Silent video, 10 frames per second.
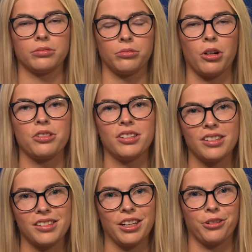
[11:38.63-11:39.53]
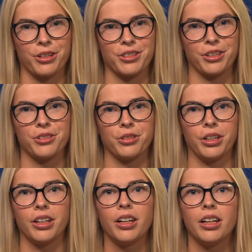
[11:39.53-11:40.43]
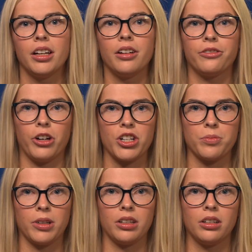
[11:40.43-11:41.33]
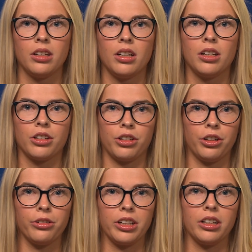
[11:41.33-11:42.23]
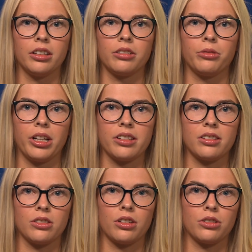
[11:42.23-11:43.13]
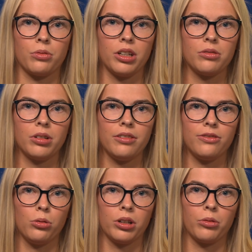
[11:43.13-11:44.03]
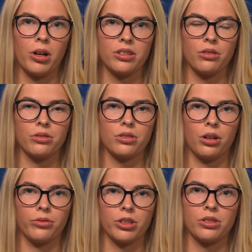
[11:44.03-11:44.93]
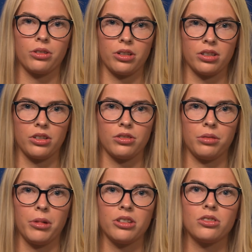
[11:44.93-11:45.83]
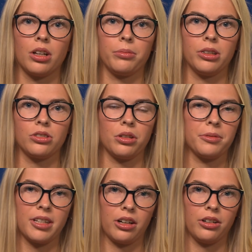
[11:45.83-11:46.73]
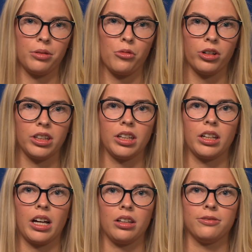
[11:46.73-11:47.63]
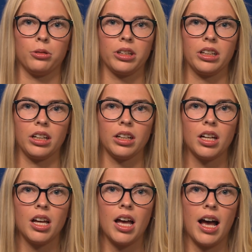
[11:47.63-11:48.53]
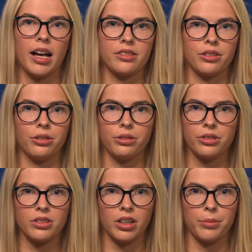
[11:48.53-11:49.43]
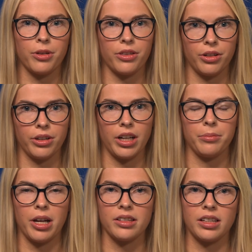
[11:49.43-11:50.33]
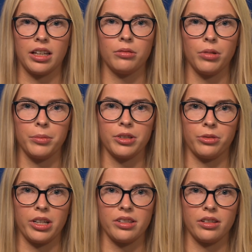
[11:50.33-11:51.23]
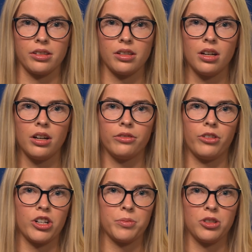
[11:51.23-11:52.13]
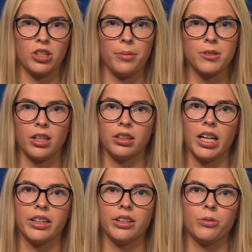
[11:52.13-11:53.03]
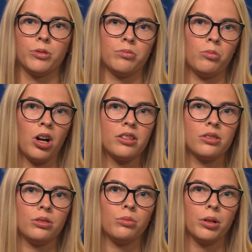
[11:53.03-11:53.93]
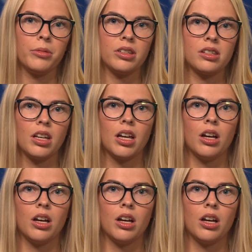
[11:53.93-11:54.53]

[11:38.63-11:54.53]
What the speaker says: Washington State cross country freshman Curry raced into the 2024 West Coast Conference Cross Country Men's Championship Saturday morning in California, as the Cougars claimed third in men's and women's races. Freshman Chepta led the Wazoo women's